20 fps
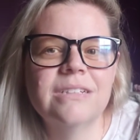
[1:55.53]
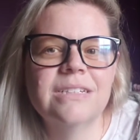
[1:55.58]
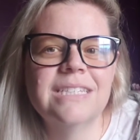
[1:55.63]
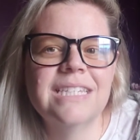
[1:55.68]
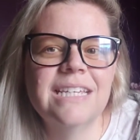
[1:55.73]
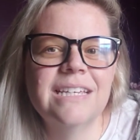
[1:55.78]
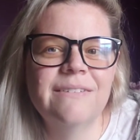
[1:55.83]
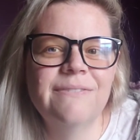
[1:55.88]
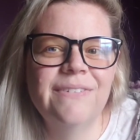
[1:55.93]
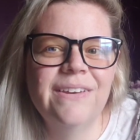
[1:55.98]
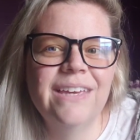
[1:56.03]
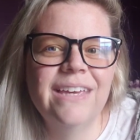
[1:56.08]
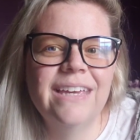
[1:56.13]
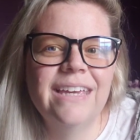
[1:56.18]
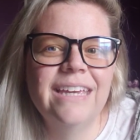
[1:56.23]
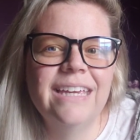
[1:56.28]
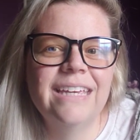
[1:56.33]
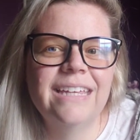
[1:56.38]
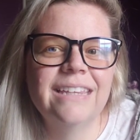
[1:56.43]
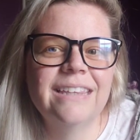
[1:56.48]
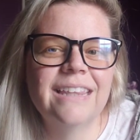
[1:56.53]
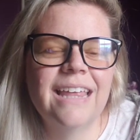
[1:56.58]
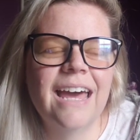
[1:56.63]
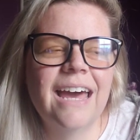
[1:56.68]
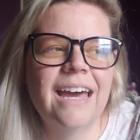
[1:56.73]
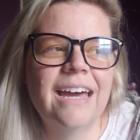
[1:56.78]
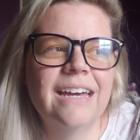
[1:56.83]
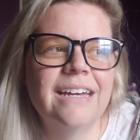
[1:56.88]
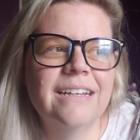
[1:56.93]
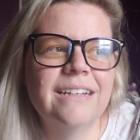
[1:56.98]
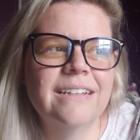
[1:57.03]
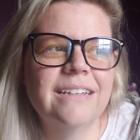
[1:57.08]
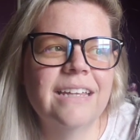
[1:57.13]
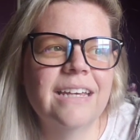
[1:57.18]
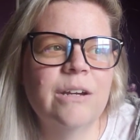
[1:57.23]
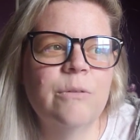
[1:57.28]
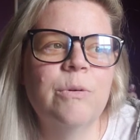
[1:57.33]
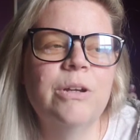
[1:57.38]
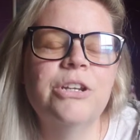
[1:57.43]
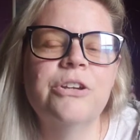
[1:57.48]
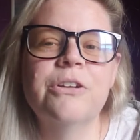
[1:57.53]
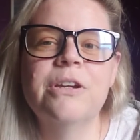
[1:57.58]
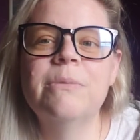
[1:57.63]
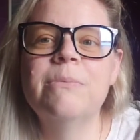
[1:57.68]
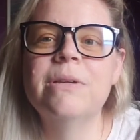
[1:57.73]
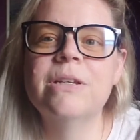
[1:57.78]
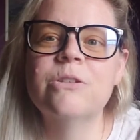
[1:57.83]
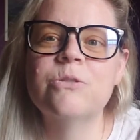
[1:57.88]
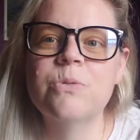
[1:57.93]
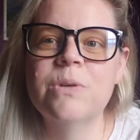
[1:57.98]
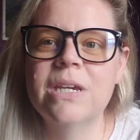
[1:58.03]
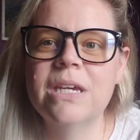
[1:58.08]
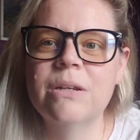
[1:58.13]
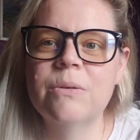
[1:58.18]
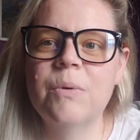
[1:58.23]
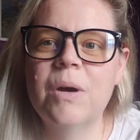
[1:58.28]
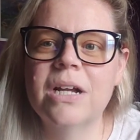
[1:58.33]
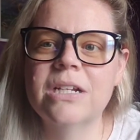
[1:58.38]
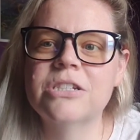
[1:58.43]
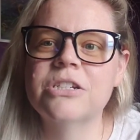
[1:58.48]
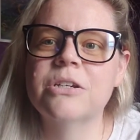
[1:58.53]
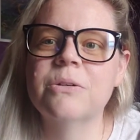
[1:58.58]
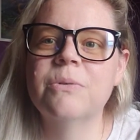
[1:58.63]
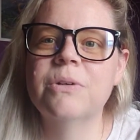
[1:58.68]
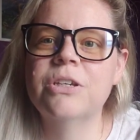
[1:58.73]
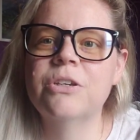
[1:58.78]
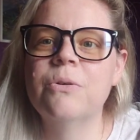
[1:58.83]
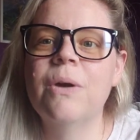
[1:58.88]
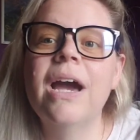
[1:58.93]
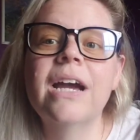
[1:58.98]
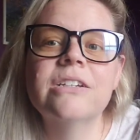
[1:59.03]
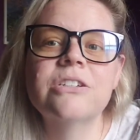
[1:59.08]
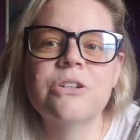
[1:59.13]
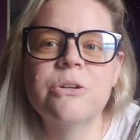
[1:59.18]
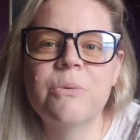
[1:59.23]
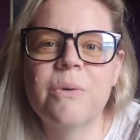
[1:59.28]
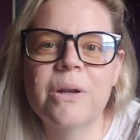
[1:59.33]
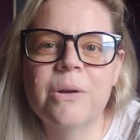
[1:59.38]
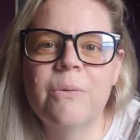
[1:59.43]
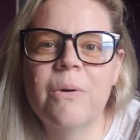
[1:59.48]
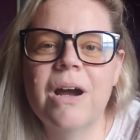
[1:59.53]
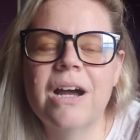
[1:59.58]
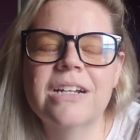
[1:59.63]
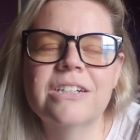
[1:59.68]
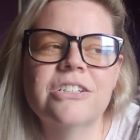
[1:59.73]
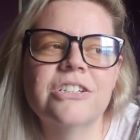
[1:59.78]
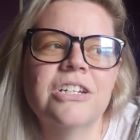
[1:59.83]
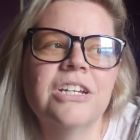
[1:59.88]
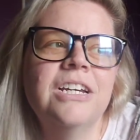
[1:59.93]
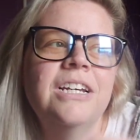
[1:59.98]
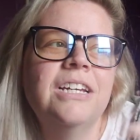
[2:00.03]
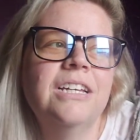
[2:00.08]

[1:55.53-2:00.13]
TV that like when you're in between watching what you actually want to watch,